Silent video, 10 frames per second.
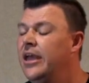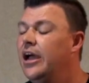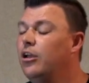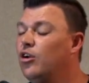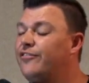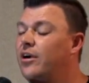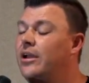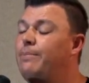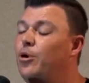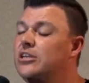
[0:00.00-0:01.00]
And Lord, for any
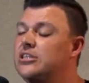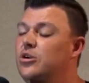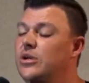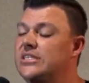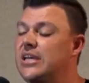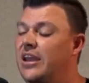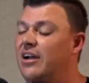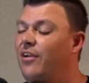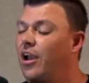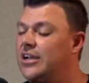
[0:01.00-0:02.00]
person who is saying,
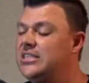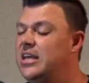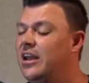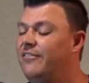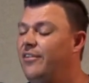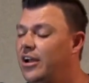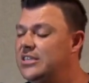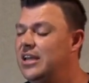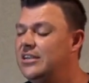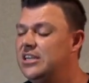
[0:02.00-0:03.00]
I've lost
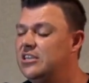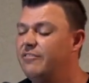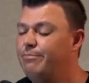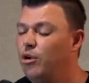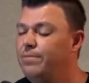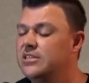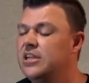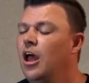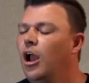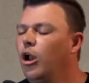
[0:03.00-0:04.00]
that sense of purpose,
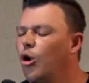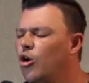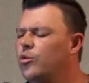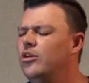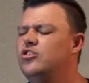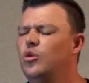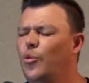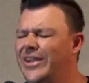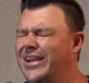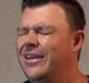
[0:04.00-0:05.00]
Lord, won't you
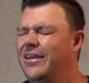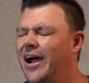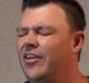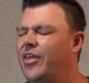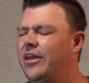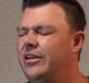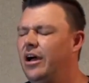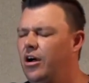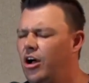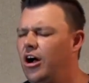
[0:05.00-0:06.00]
reignite that in
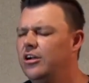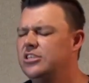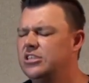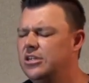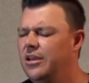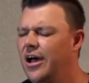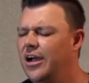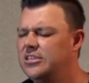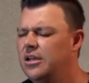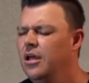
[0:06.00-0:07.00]
our hearts
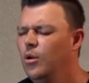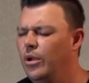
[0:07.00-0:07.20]
tonight, we